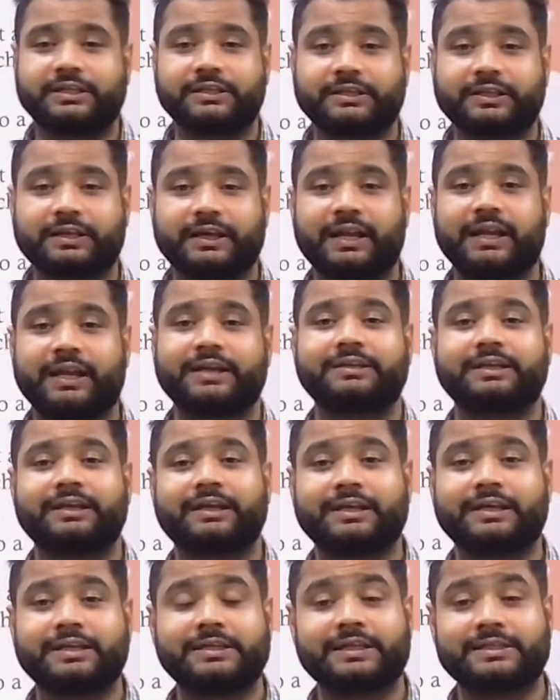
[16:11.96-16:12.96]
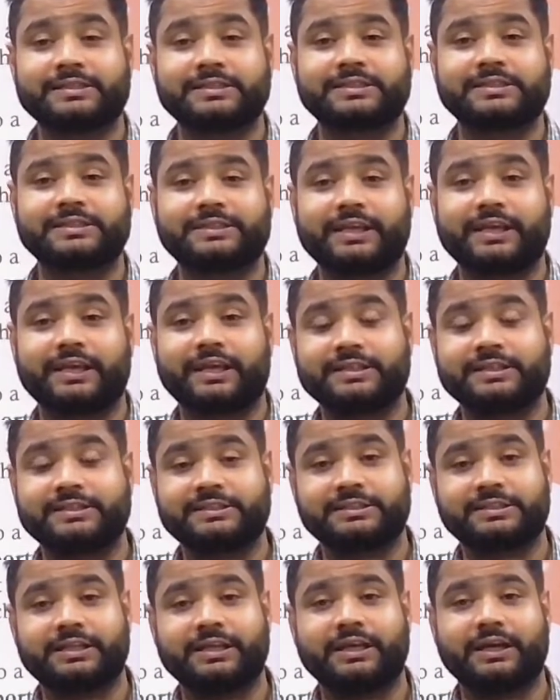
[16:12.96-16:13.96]
Electric intensity is
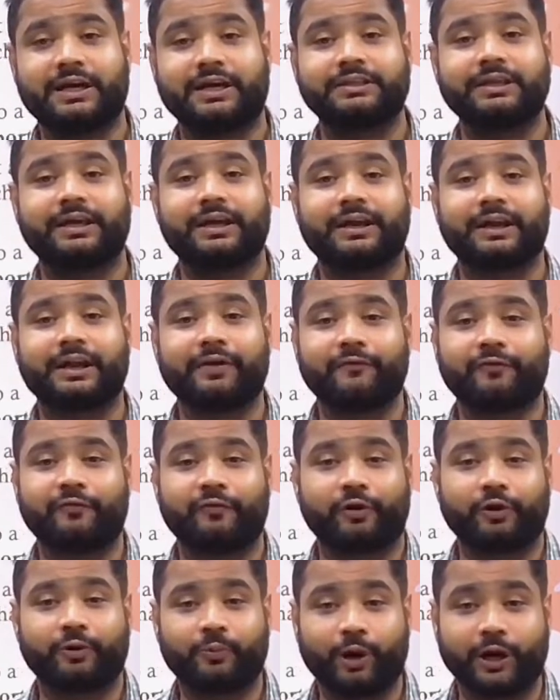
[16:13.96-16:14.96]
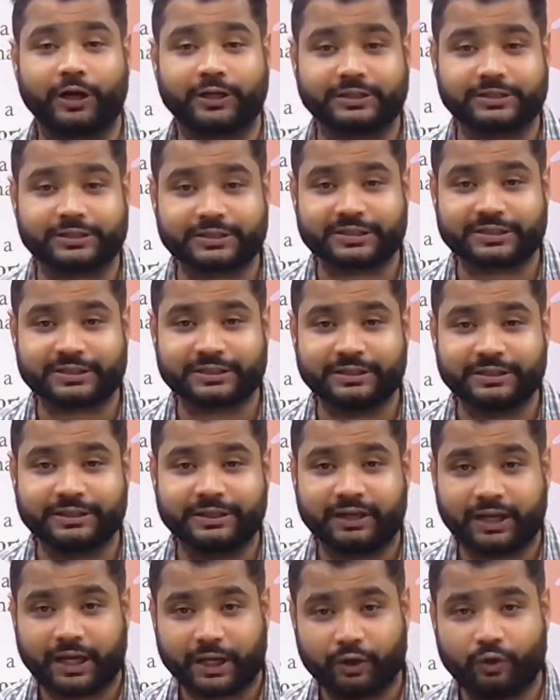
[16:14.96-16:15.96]
the other name for what?
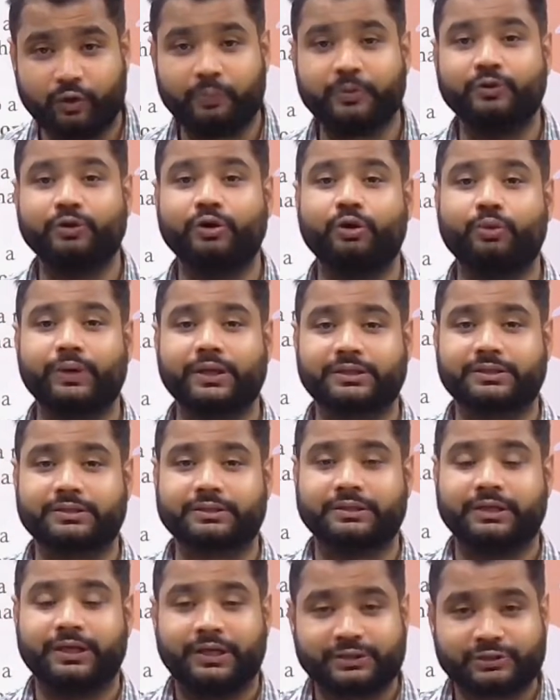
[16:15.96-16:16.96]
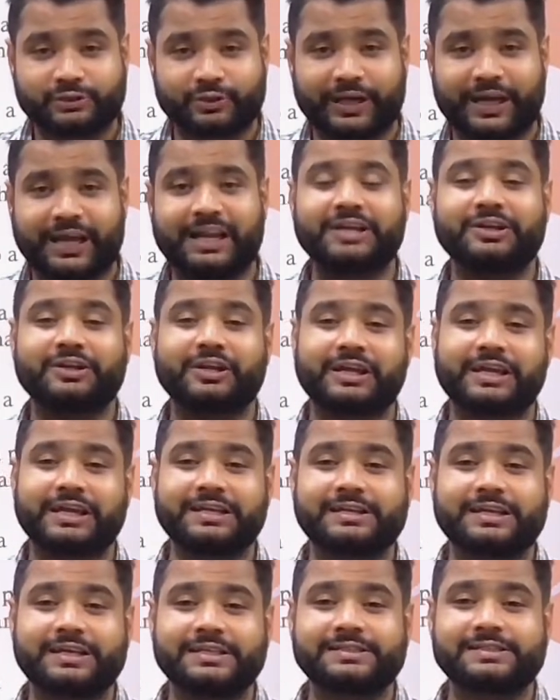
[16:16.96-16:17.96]
I hope you know it. So electric
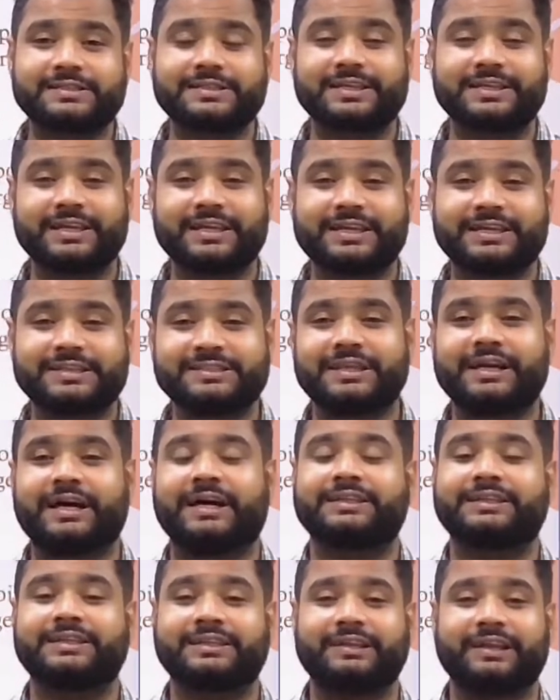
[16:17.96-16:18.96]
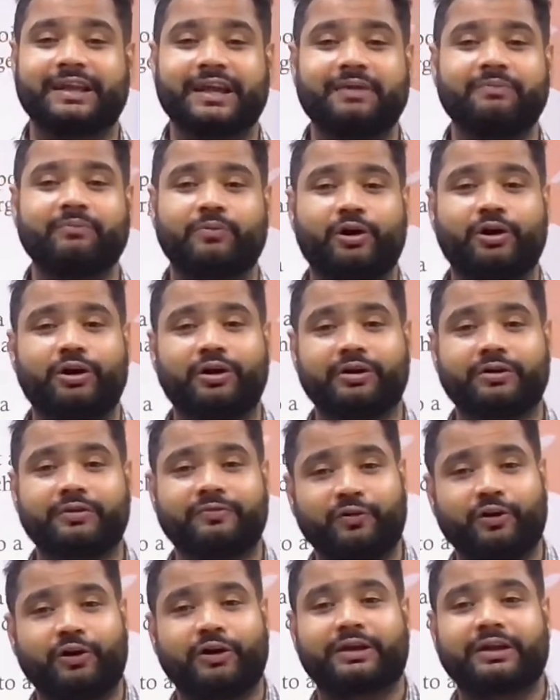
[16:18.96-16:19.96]
intensity is the other name or
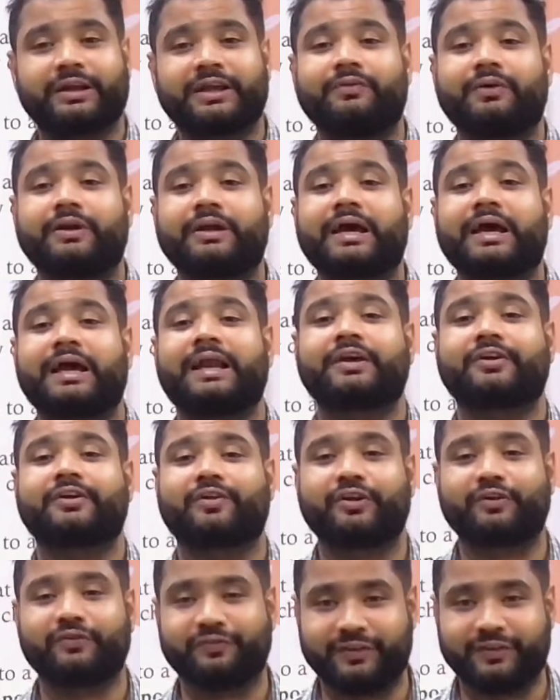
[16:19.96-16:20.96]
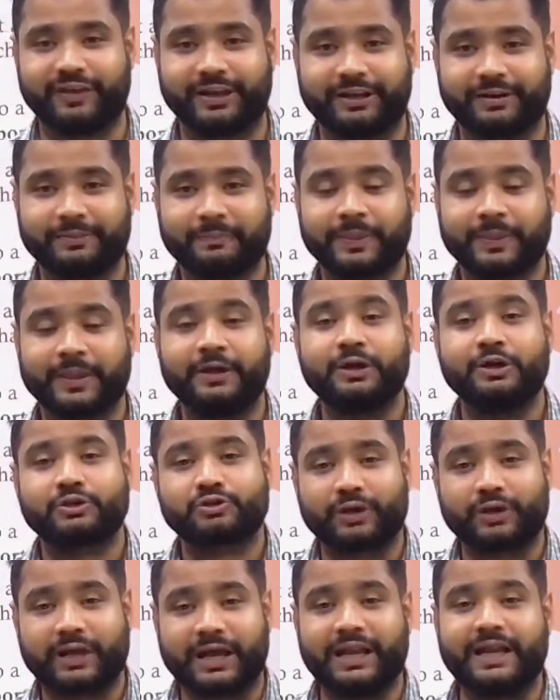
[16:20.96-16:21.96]
for even electric field. So
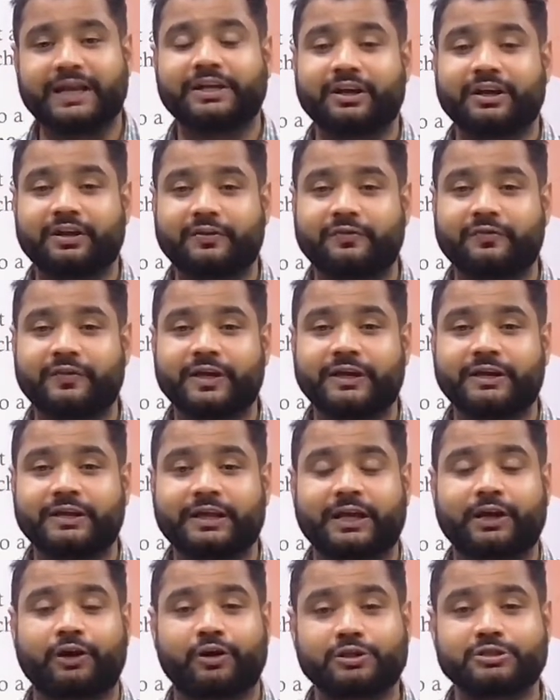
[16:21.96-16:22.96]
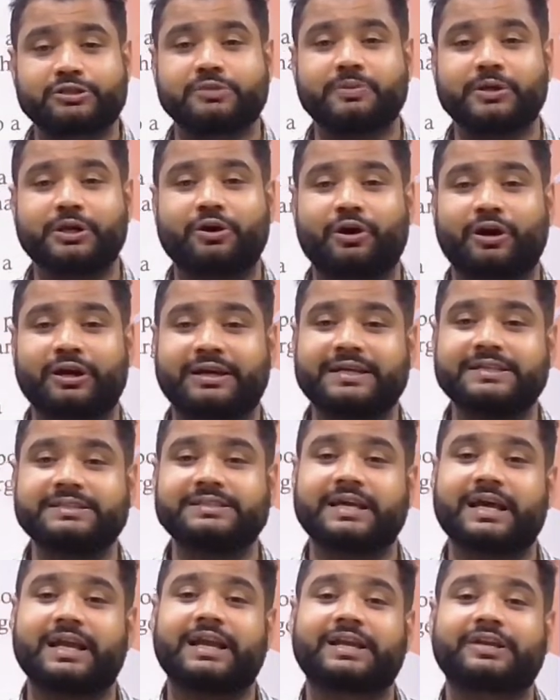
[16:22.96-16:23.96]
electric field can also be called as
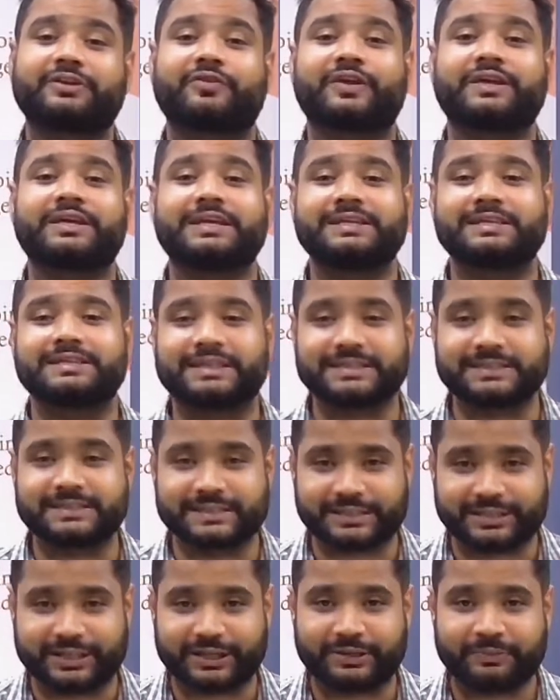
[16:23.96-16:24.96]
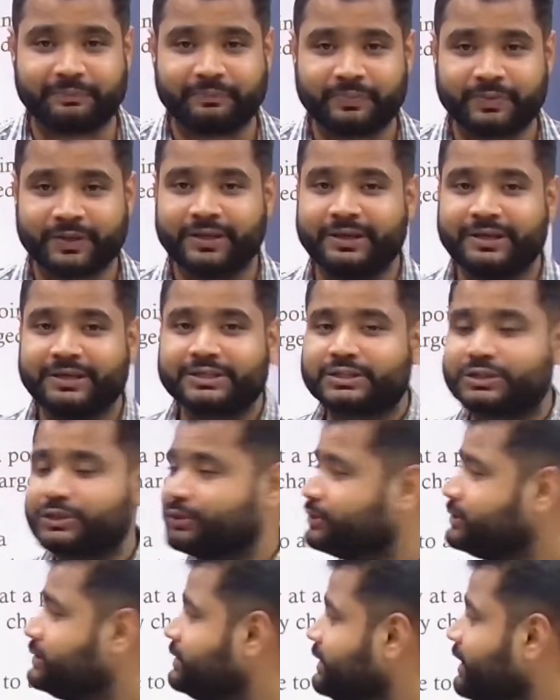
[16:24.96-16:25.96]
electric intensity. So
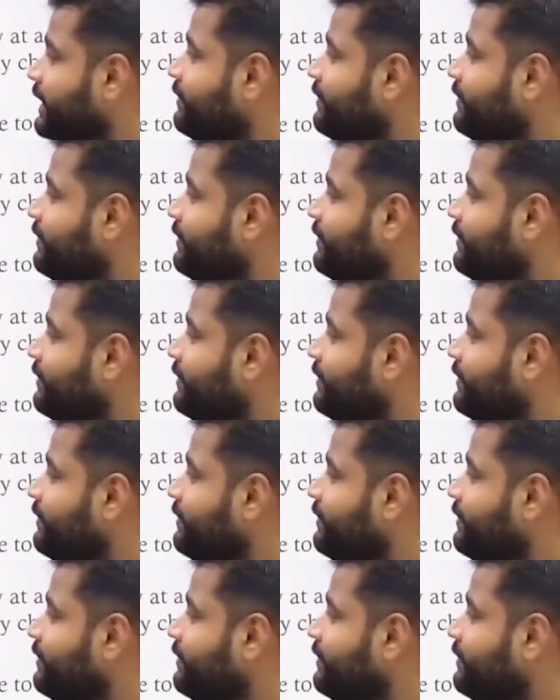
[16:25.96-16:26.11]
derive an